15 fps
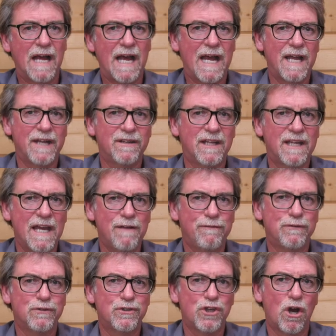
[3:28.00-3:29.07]
and a
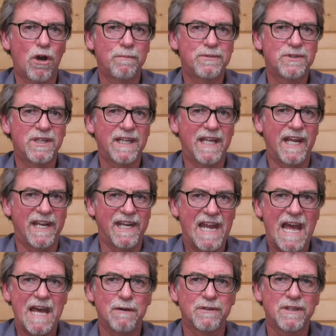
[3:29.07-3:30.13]
careful job to get it
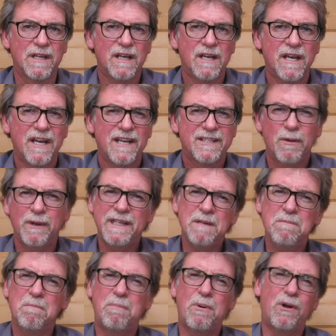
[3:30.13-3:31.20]
out, so I
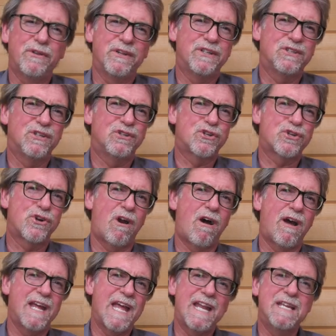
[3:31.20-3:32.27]
didn't bother to
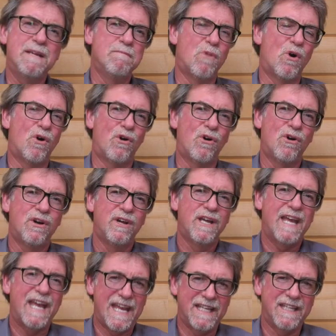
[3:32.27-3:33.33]
try any more
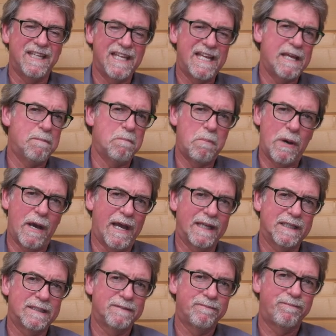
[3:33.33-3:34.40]
in the
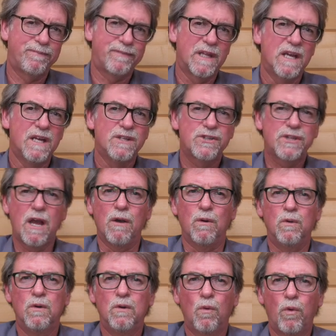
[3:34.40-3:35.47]
impact.
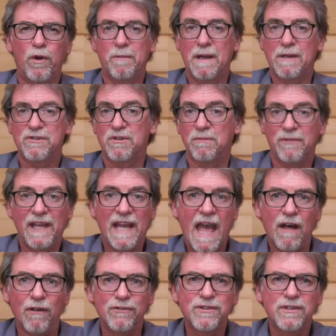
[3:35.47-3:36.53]
So, what about something
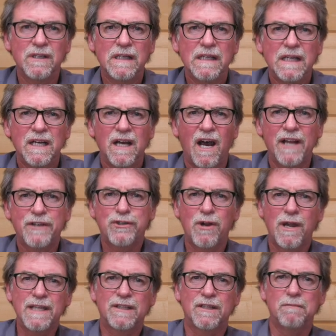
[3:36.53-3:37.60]
else? I
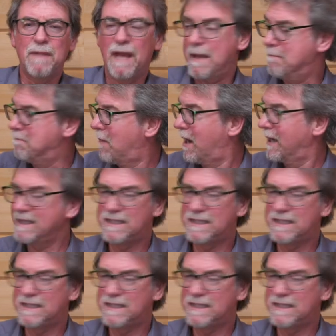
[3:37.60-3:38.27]
tried them in my